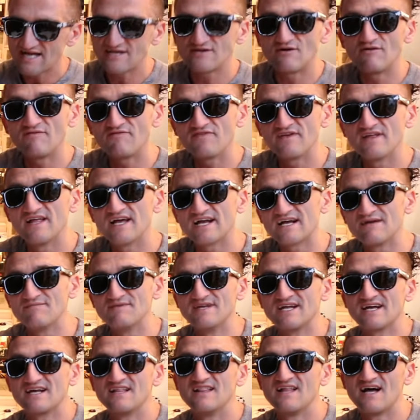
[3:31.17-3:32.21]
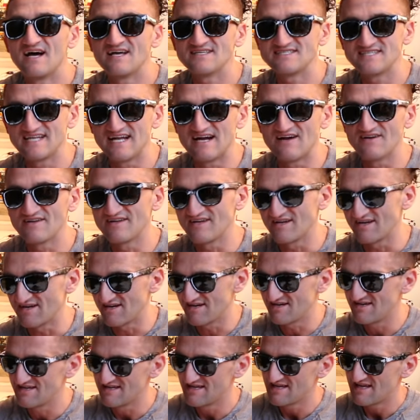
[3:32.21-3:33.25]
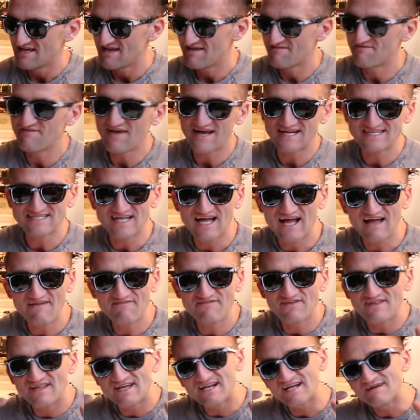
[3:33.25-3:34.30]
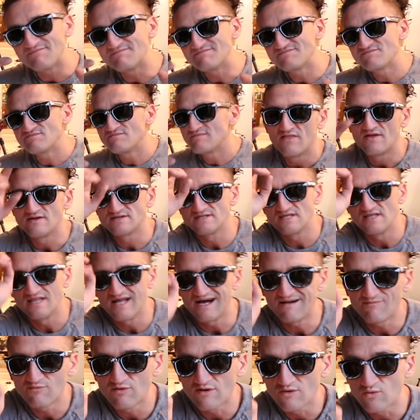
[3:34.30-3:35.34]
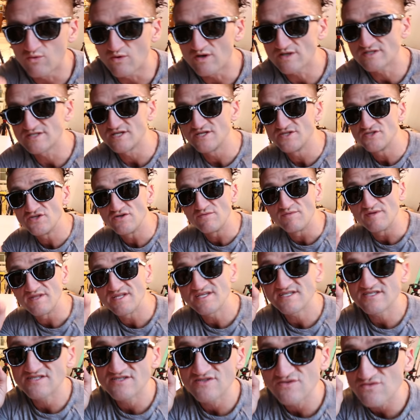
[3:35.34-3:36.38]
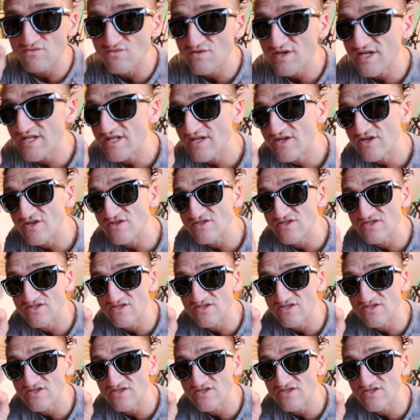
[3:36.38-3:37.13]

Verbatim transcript: I don't feel like I'm in a closet out here. In fact, I feel like I'm, there's a lot more work to do, but this is a really good